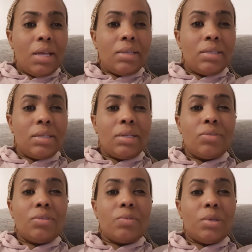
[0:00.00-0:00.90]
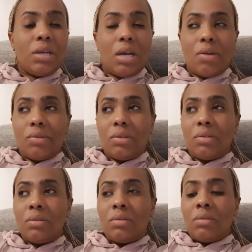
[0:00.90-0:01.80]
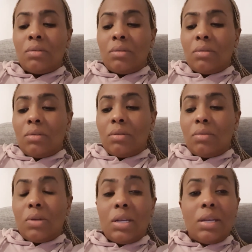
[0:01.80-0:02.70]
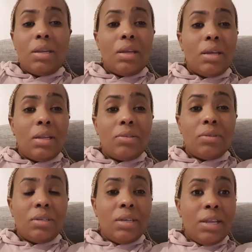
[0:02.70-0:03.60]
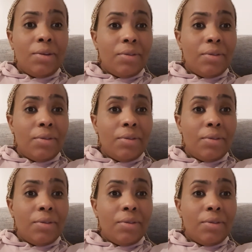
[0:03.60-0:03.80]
started to speak out. Well, little did I know